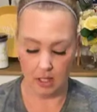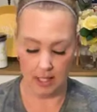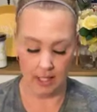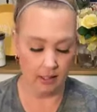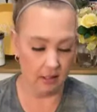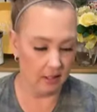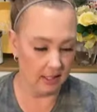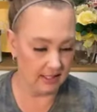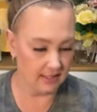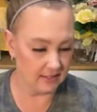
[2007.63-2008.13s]
All
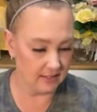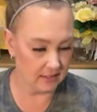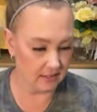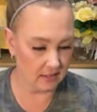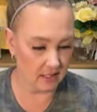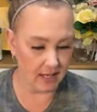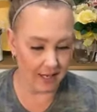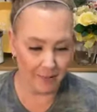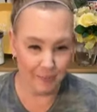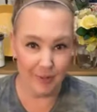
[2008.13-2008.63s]
right,
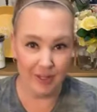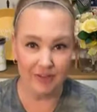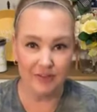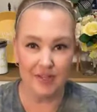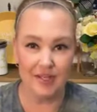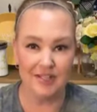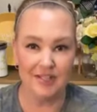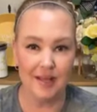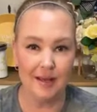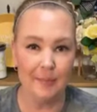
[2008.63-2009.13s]
I
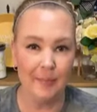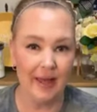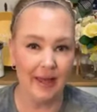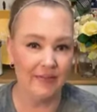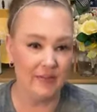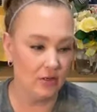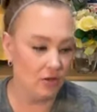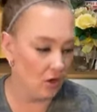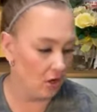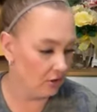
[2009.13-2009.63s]
picked these up
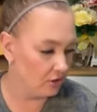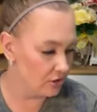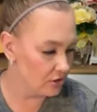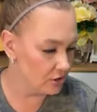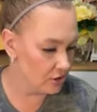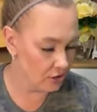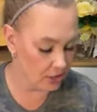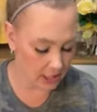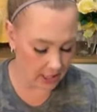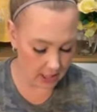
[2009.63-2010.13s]
at the Dollar
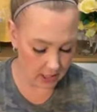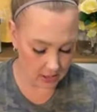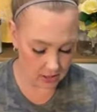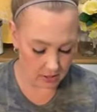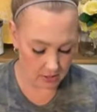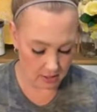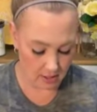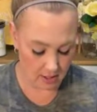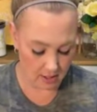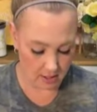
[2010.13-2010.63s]
Tree.
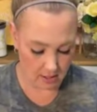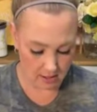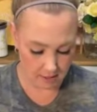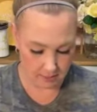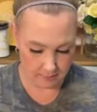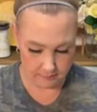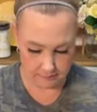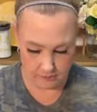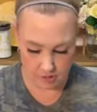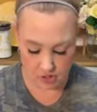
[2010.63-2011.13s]

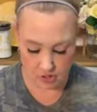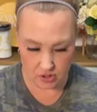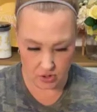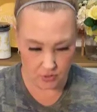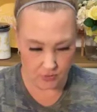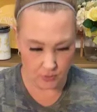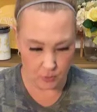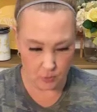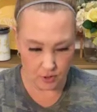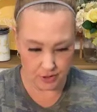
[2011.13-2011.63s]
You can
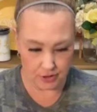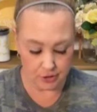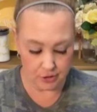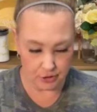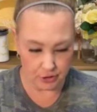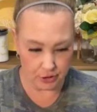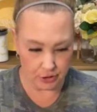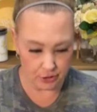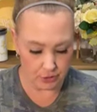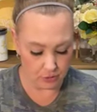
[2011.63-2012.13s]
use wood
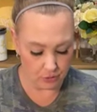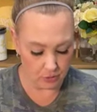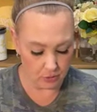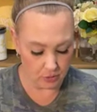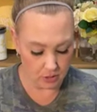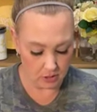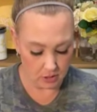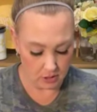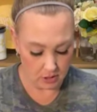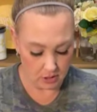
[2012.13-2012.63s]

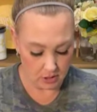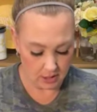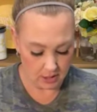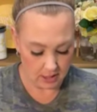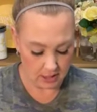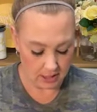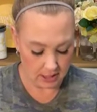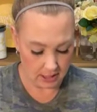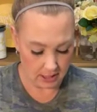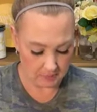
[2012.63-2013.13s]
glue.
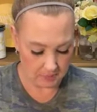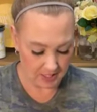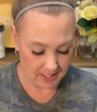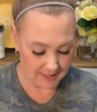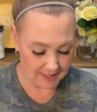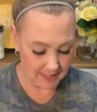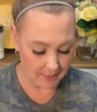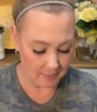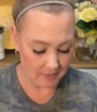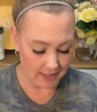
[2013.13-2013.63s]

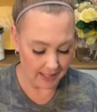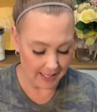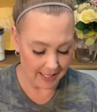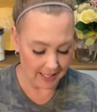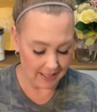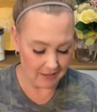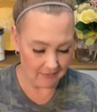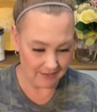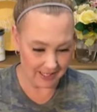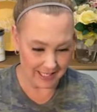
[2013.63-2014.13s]
Because I'm
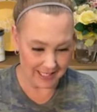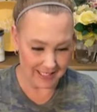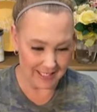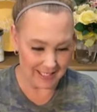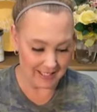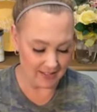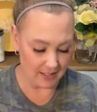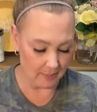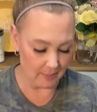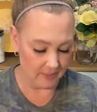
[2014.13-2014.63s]
live, I
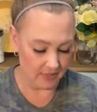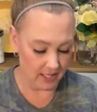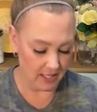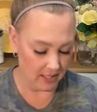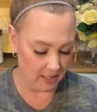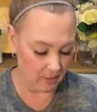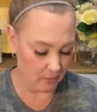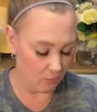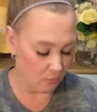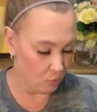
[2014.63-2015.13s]
need
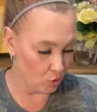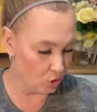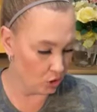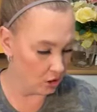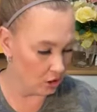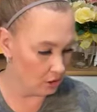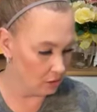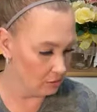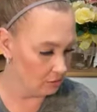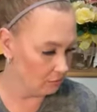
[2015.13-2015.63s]
something
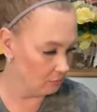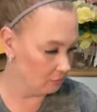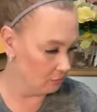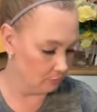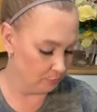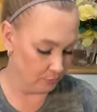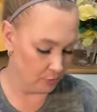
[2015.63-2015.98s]
more